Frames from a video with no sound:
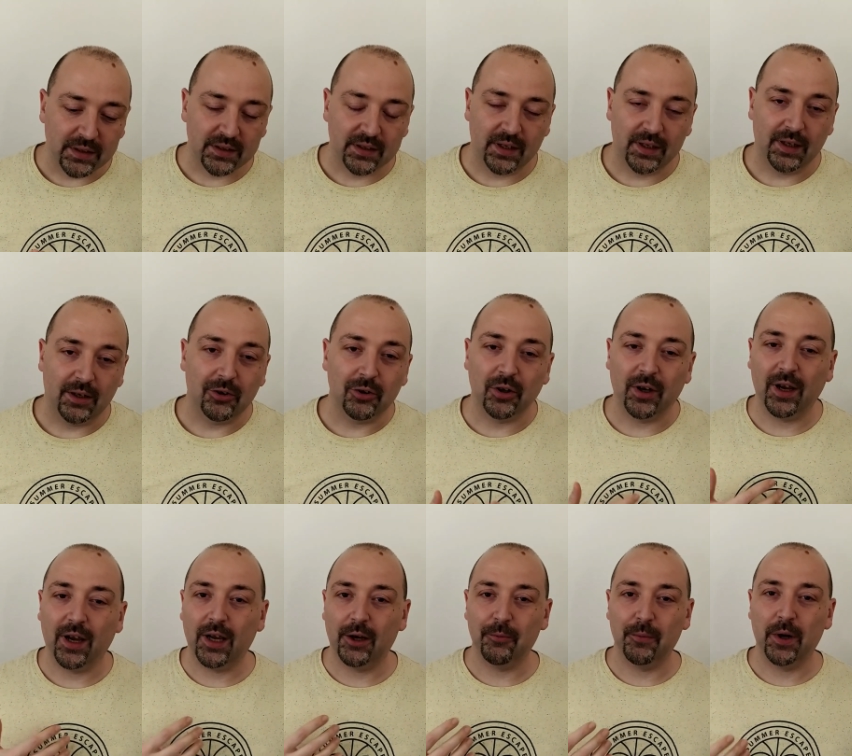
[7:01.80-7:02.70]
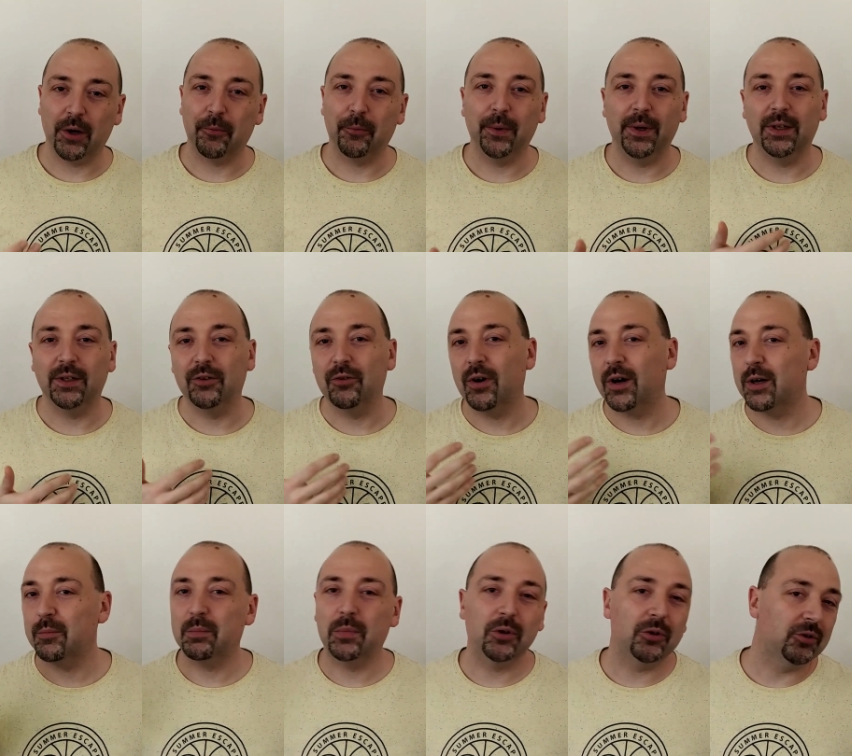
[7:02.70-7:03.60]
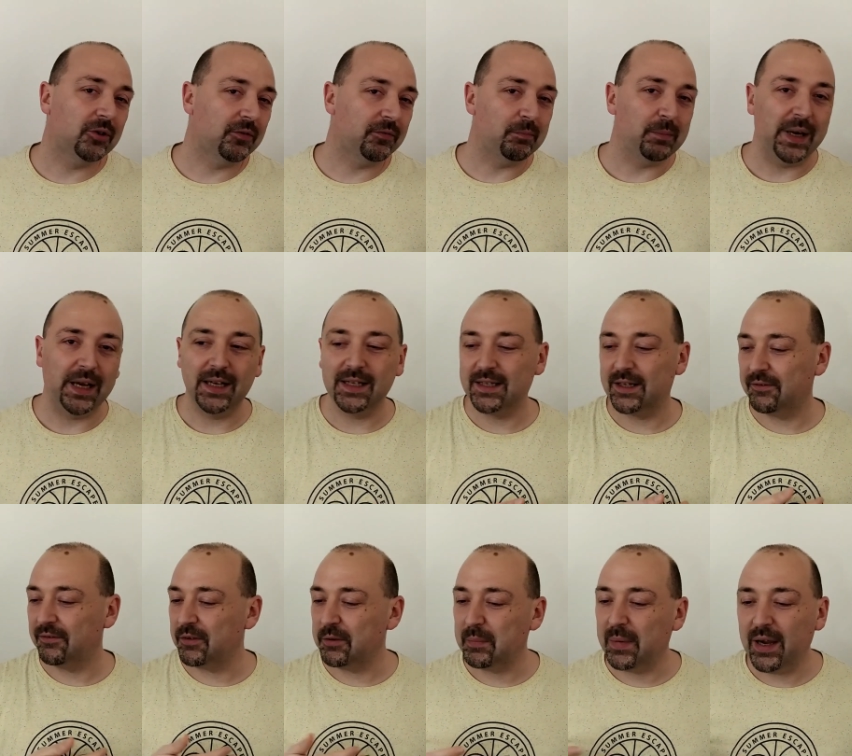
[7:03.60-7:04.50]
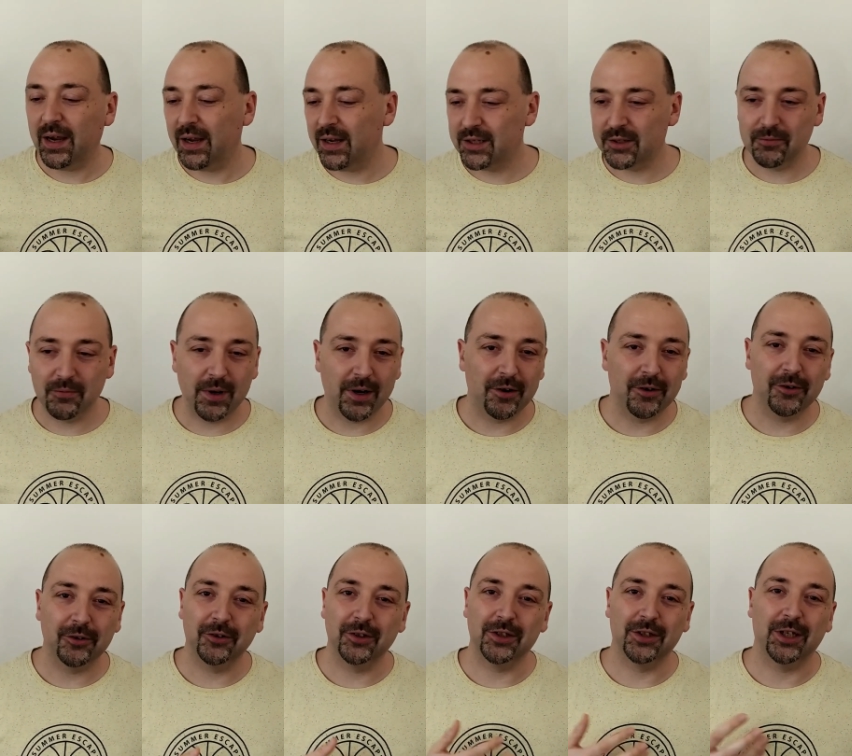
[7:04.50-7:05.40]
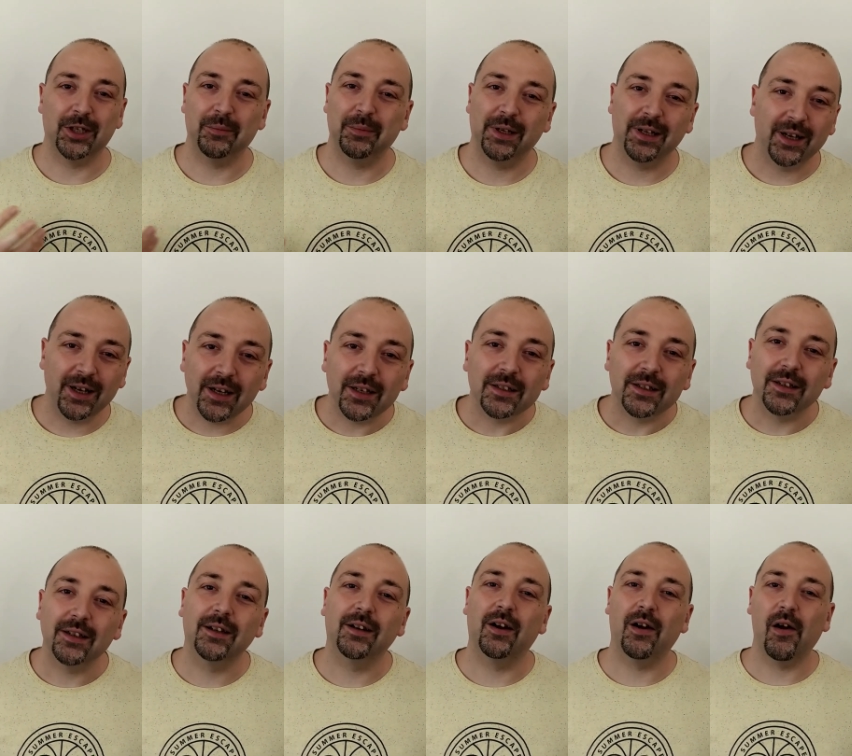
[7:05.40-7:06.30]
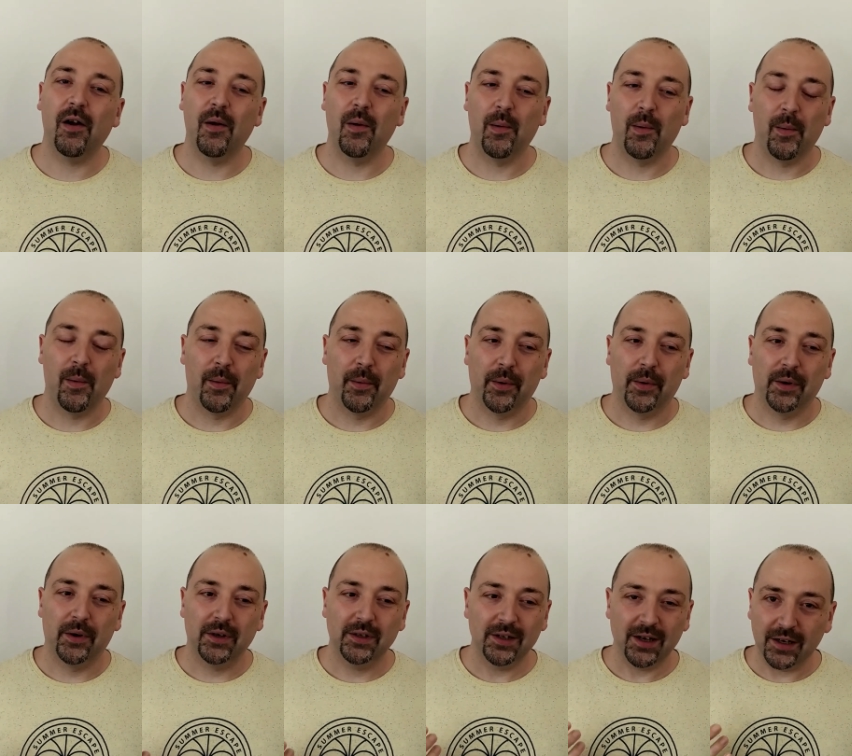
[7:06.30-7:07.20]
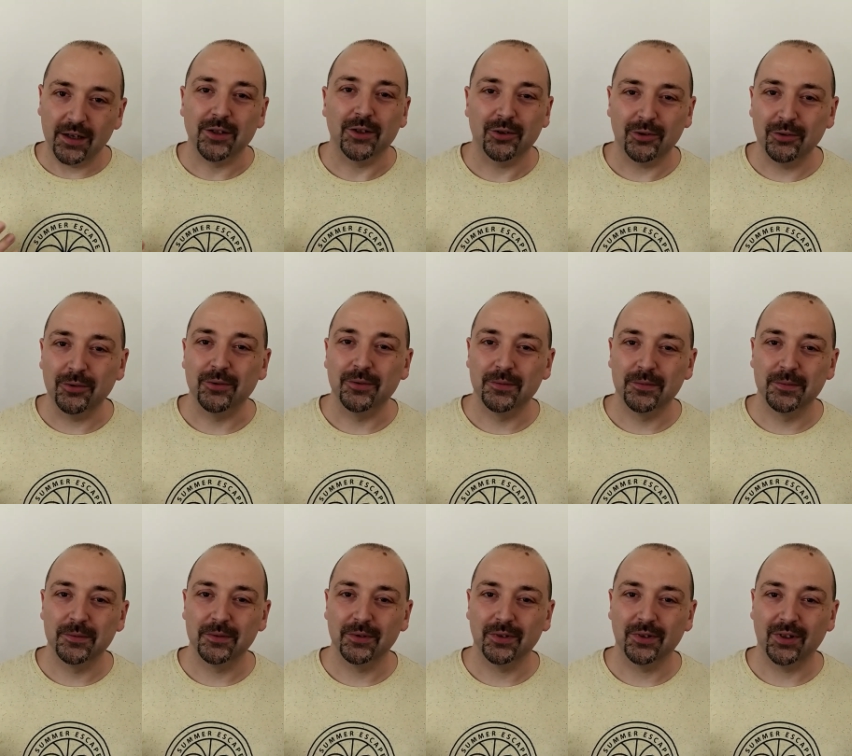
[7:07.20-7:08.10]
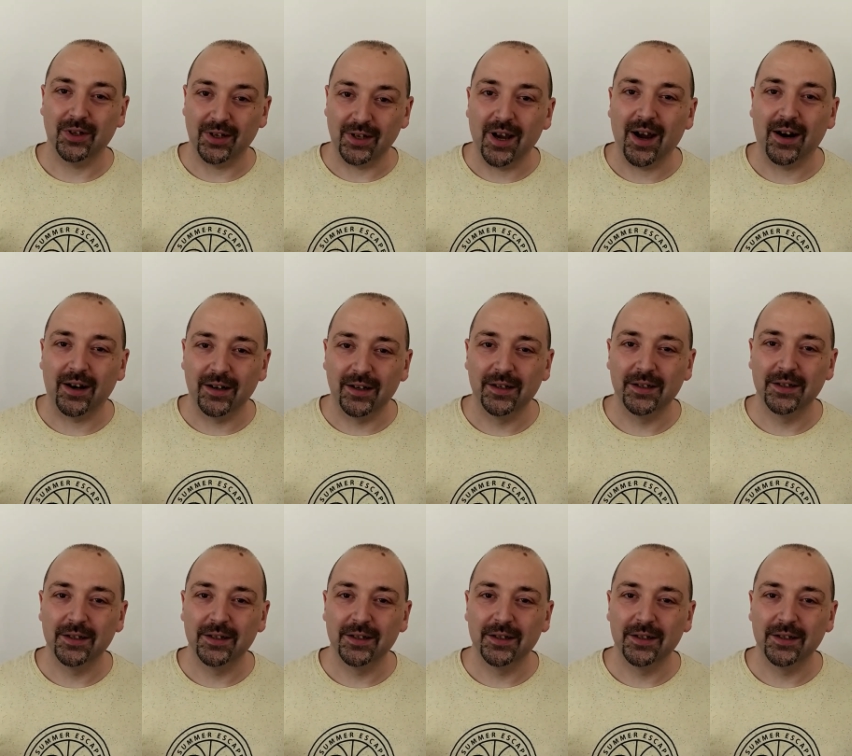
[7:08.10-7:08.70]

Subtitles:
saying, okay, we are willing to hire both male and females, we are not discriminating, yeah, it's true, they are.